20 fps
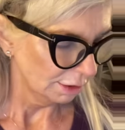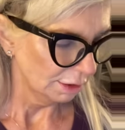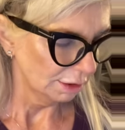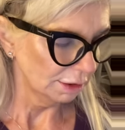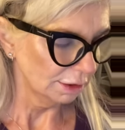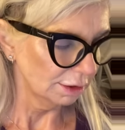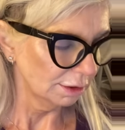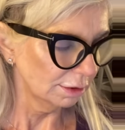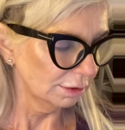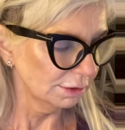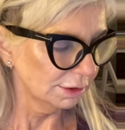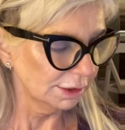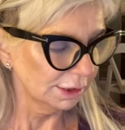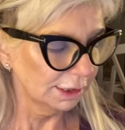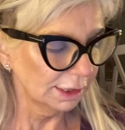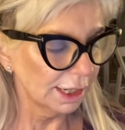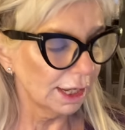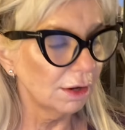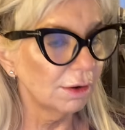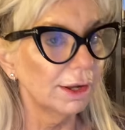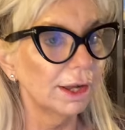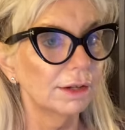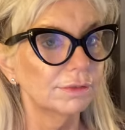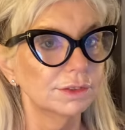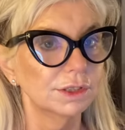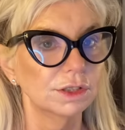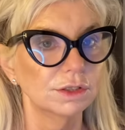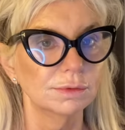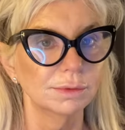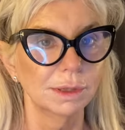oh, see now I have
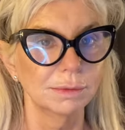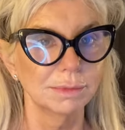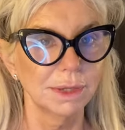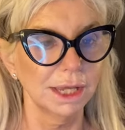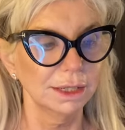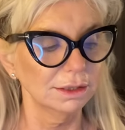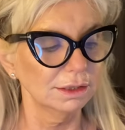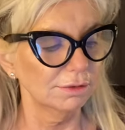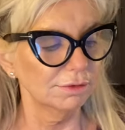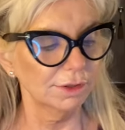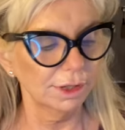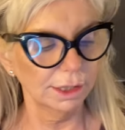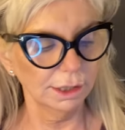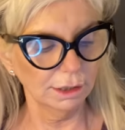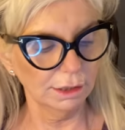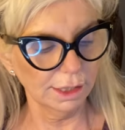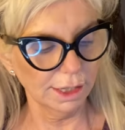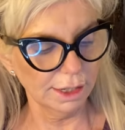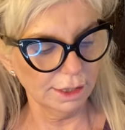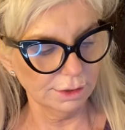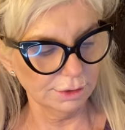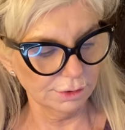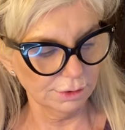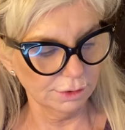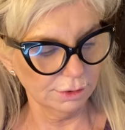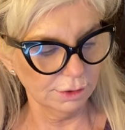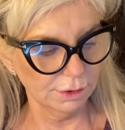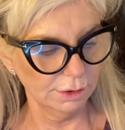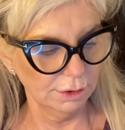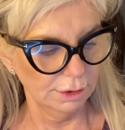to use my magnifying
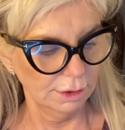glass.